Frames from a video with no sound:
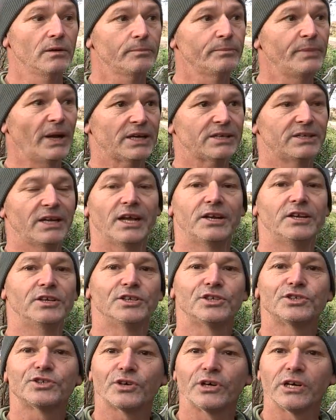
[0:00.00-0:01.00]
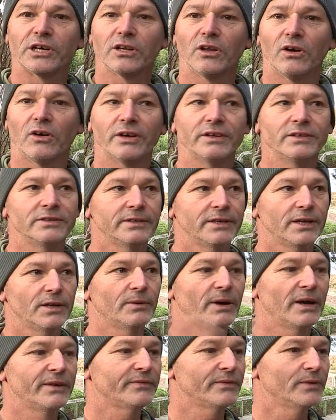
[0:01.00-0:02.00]
Back down in a tree line, get
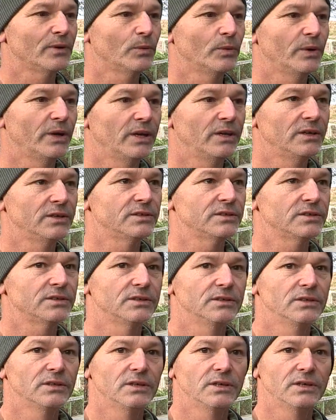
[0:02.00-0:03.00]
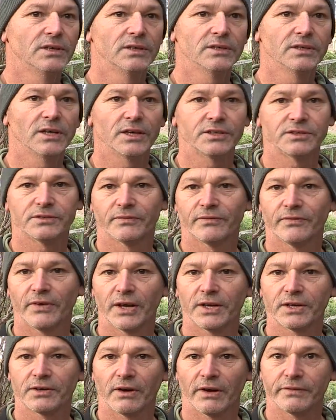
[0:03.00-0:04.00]
away from the wind, take some
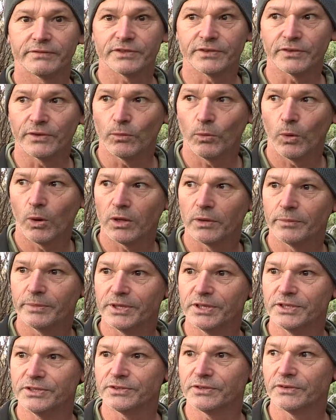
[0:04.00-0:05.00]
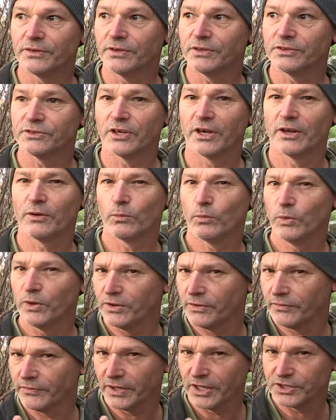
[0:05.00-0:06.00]
photographs of the wallabies and things like that with
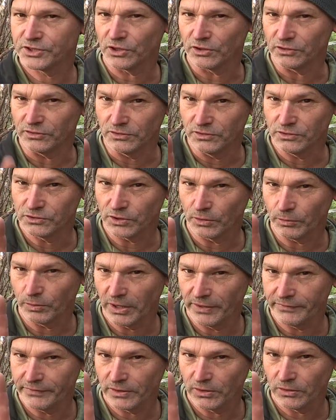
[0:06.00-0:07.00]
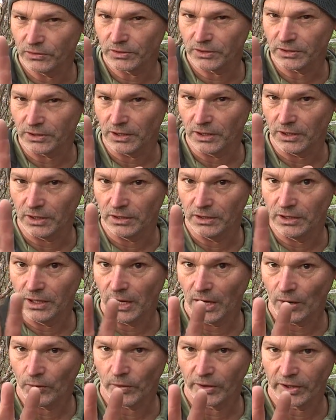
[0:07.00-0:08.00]
the flash on. So we'll have a look at
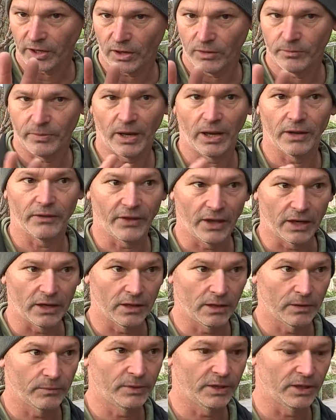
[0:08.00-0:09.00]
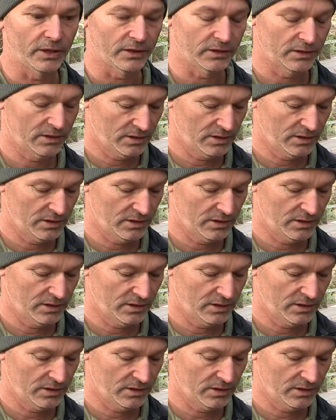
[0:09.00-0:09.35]
how I go about that in a minute.